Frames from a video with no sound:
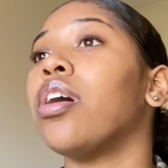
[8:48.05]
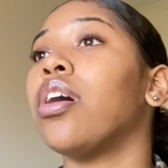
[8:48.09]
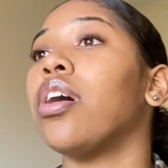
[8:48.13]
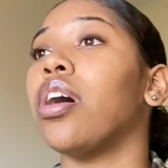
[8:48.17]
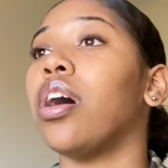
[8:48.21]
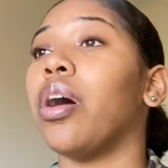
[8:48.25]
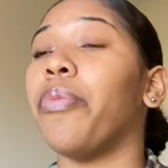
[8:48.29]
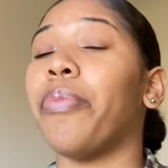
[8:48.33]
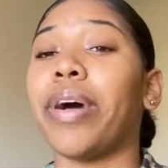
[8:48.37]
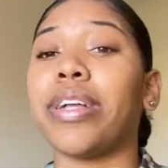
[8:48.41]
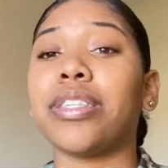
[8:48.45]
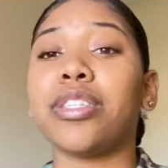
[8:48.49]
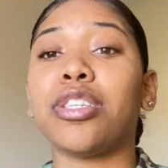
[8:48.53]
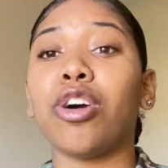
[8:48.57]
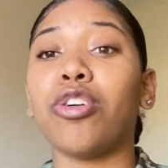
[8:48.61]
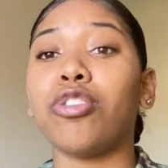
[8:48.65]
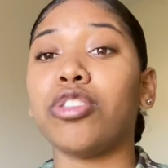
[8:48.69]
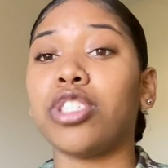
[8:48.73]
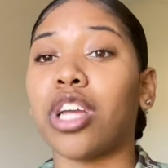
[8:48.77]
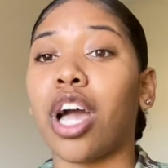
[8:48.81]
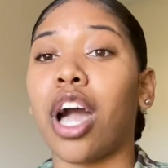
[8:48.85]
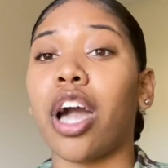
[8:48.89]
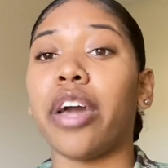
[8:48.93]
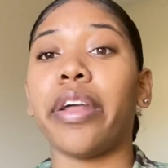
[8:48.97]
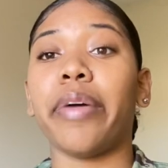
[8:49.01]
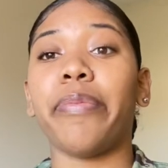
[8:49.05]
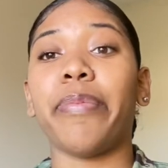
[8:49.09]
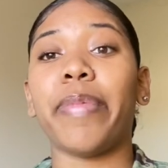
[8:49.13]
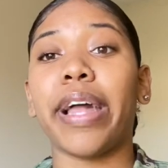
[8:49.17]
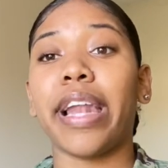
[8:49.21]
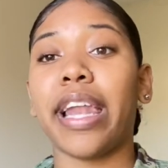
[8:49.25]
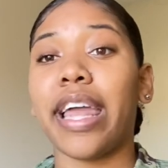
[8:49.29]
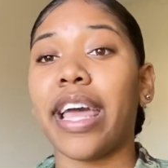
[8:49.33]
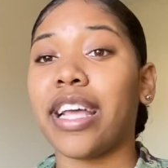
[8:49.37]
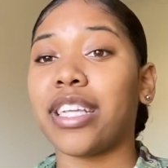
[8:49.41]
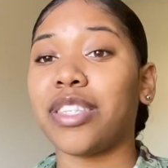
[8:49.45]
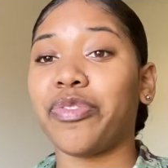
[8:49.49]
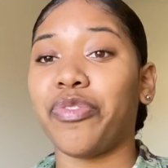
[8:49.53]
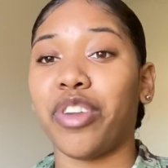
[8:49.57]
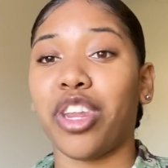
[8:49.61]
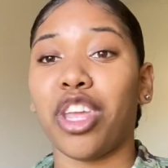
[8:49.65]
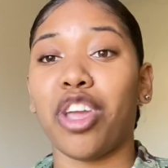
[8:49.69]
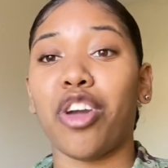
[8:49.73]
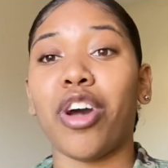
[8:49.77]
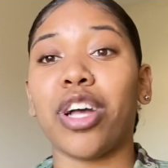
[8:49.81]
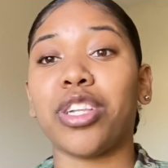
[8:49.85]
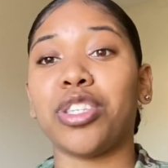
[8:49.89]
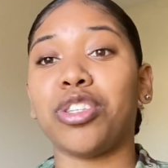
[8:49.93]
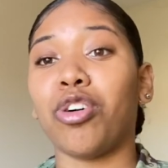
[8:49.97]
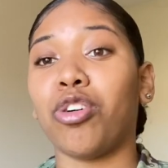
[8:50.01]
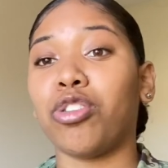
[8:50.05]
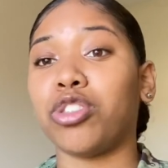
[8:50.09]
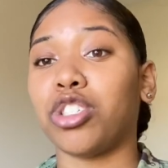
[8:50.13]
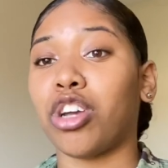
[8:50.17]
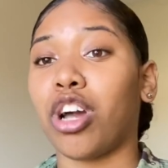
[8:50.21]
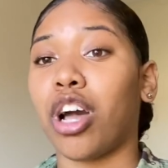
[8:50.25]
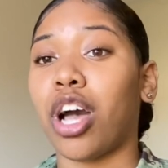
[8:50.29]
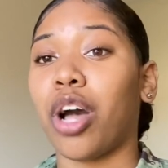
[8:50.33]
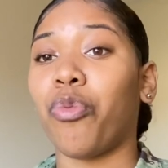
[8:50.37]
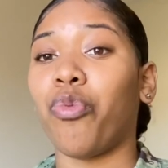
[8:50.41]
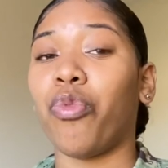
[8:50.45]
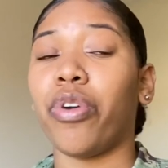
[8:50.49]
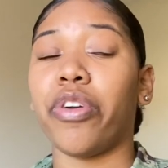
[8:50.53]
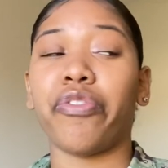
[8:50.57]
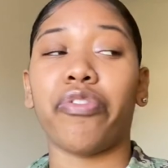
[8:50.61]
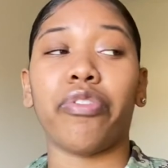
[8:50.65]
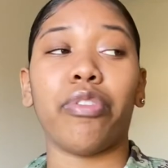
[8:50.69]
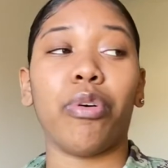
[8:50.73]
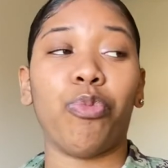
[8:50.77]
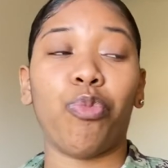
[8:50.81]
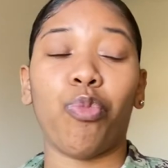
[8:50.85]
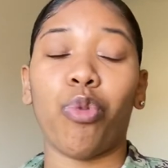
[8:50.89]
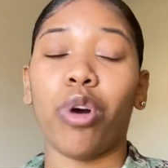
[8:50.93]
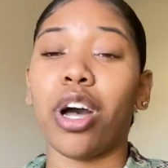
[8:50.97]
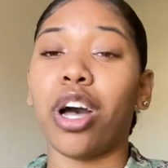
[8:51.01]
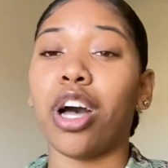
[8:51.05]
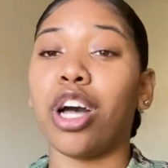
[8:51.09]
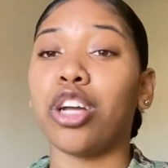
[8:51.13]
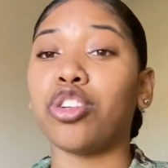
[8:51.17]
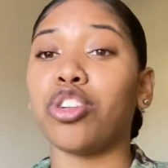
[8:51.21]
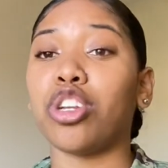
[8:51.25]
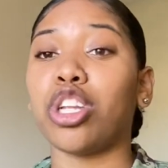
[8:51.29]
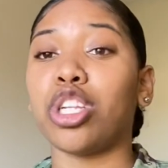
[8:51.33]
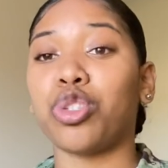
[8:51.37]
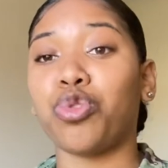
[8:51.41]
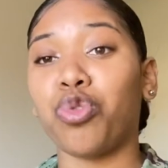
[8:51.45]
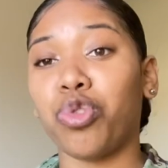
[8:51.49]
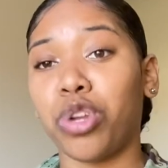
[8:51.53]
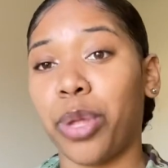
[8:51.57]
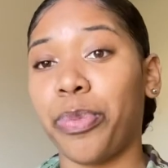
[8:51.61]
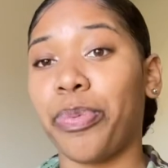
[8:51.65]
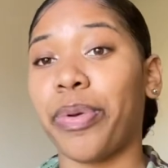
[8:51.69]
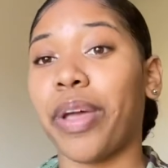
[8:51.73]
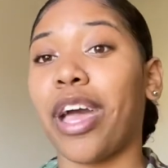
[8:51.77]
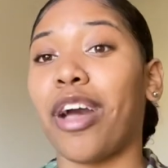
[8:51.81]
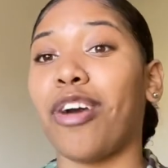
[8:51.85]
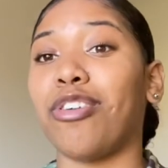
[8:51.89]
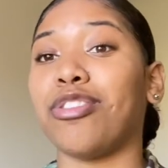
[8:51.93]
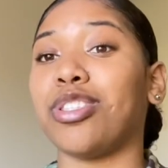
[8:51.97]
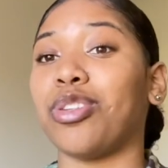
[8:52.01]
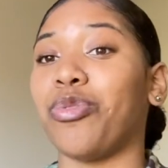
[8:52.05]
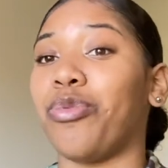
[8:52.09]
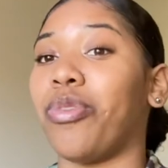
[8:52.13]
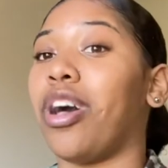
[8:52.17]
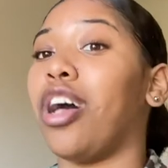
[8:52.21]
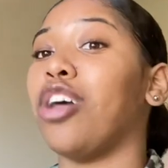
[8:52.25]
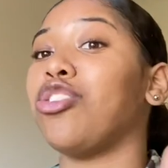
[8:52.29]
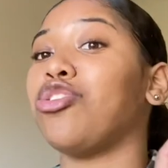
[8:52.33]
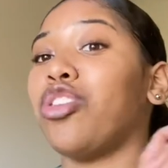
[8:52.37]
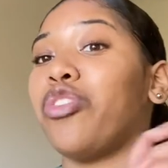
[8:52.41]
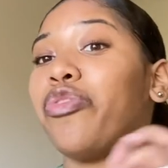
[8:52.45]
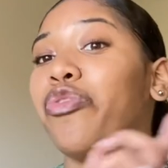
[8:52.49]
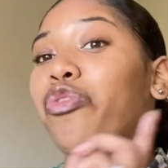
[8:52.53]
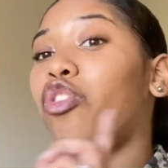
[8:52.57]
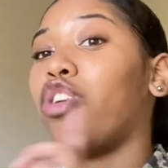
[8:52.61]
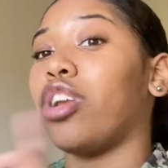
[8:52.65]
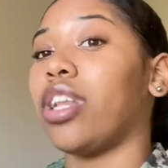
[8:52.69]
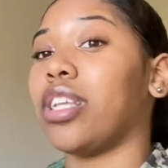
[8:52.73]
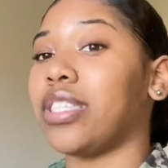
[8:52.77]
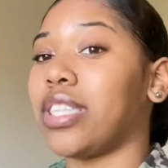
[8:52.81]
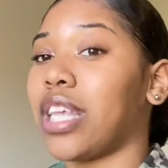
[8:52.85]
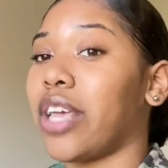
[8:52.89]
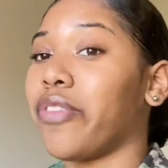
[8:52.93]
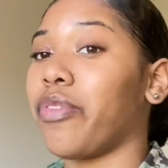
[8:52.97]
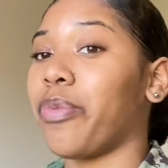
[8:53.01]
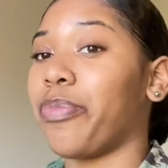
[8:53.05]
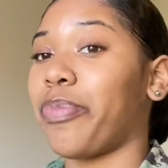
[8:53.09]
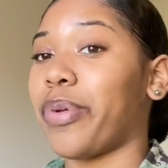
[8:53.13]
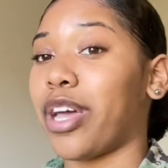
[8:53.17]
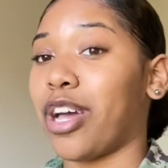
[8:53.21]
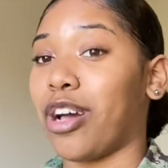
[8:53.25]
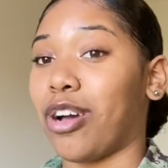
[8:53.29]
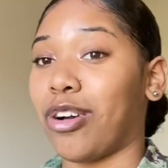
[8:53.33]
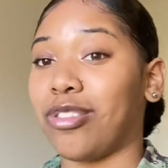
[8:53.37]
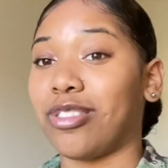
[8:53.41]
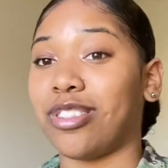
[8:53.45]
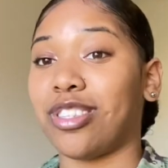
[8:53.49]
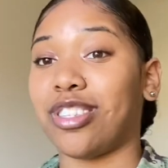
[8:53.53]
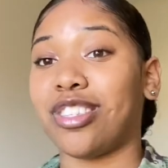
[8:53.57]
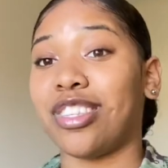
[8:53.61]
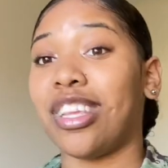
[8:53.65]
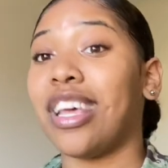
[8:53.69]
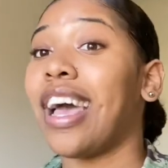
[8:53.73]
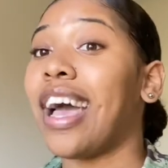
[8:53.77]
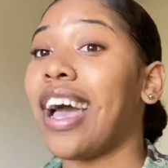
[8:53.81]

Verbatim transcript: Um, I told y'all in my last video, I told y'all I went from 120 pounds to 147 pounds.